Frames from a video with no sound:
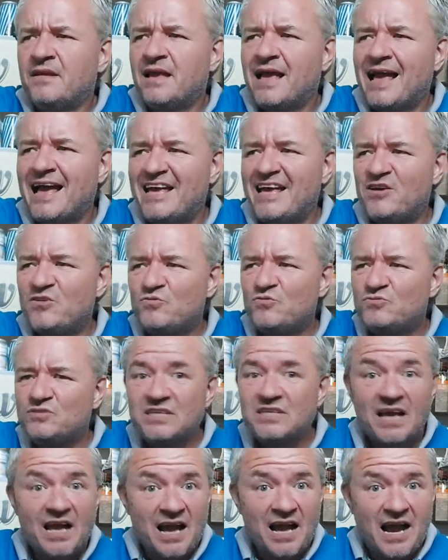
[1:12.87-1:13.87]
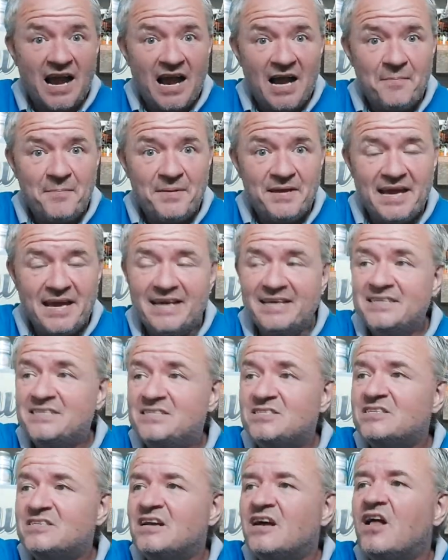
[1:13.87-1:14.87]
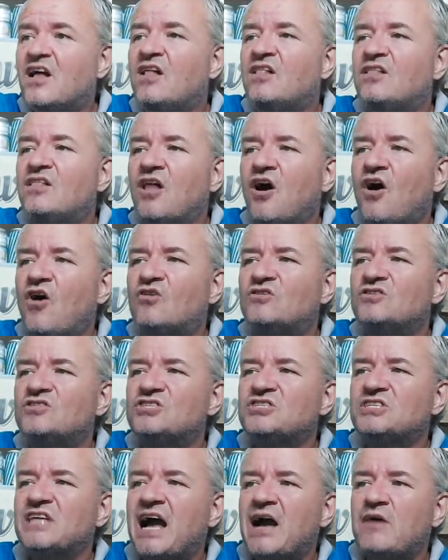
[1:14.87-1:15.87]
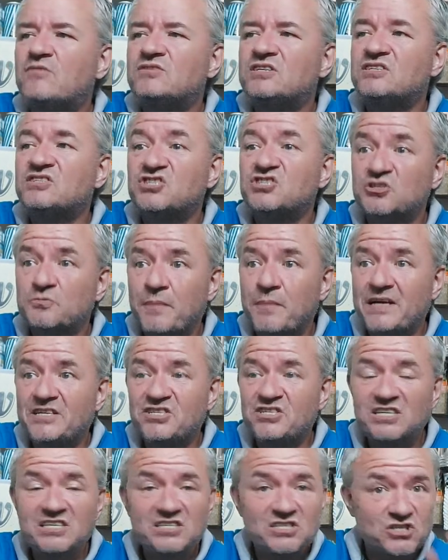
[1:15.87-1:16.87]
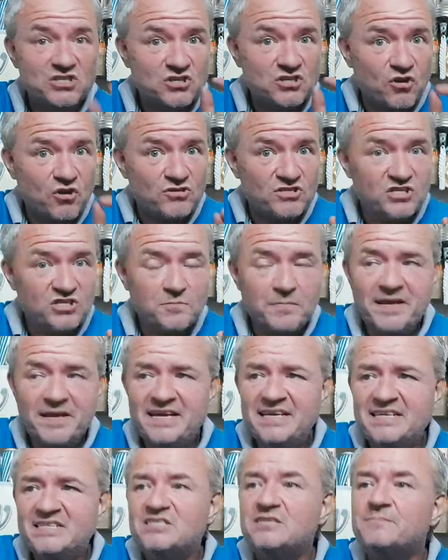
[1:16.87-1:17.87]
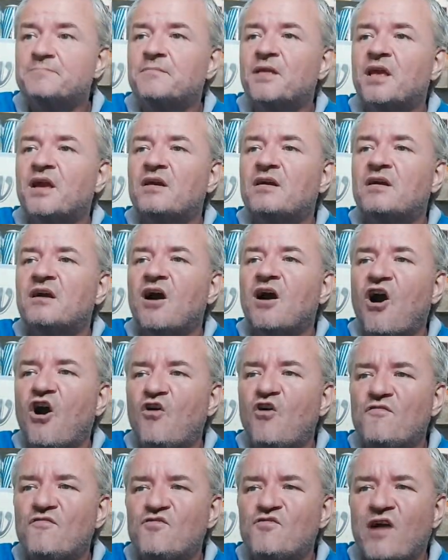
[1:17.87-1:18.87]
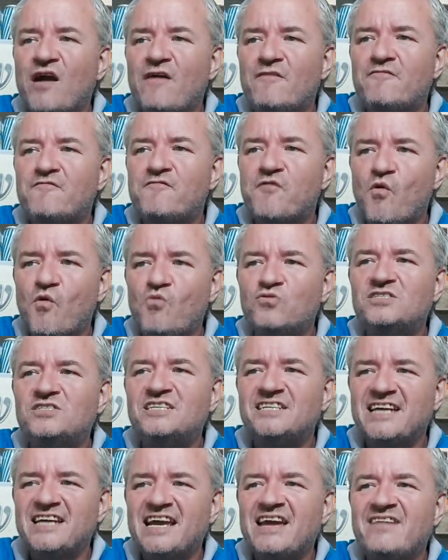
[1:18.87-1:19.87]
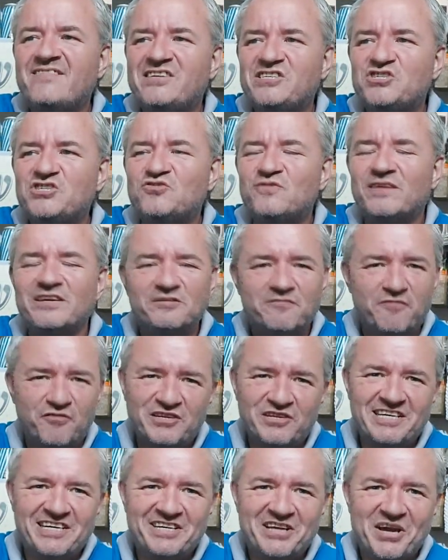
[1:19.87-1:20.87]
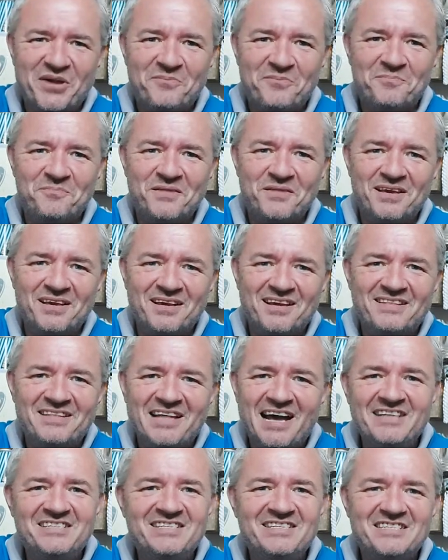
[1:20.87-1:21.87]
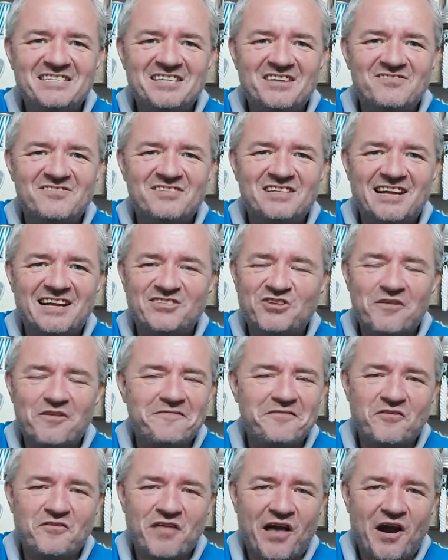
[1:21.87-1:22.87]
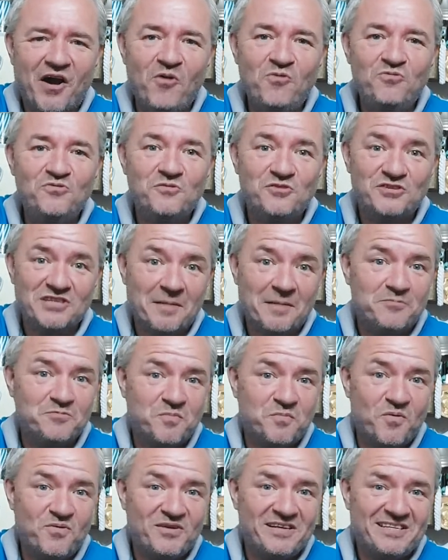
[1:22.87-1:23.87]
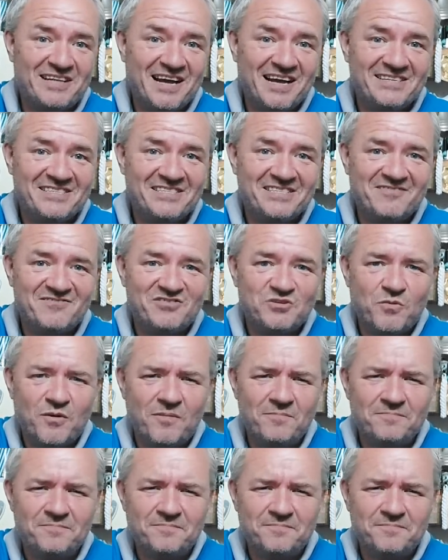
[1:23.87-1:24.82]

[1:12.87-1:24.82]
IPAs, lagers, stouts, and specialist Scottish beers. Over our 40-year history, it's funny, you know, 1979, don't feel that old because I was born in 1971.